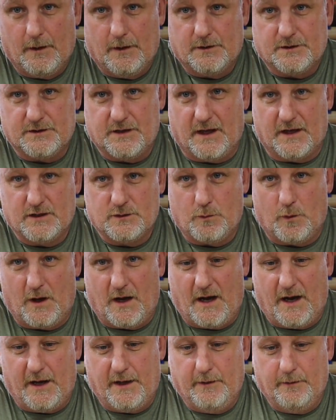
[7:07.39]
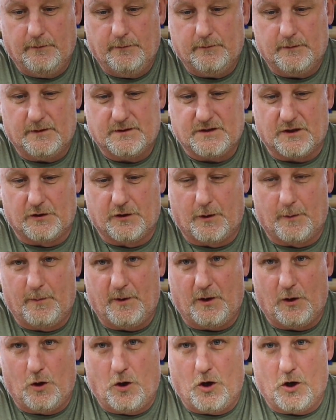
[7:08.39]
It's not as wide, it's a little
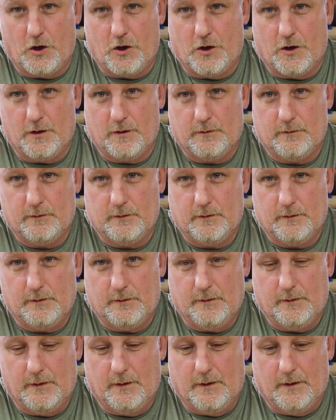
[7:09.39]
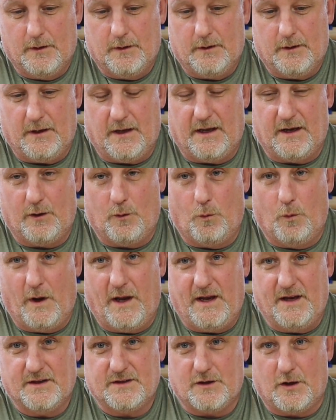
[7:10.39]
bit longer, and it
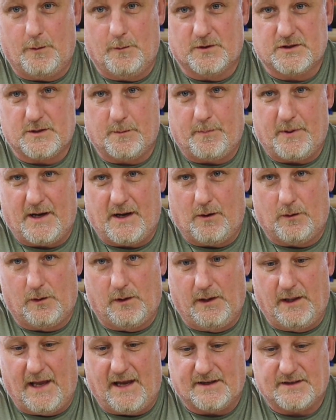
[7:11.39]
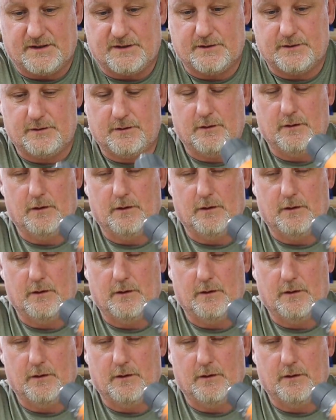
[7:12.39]
weighs almost a pound less.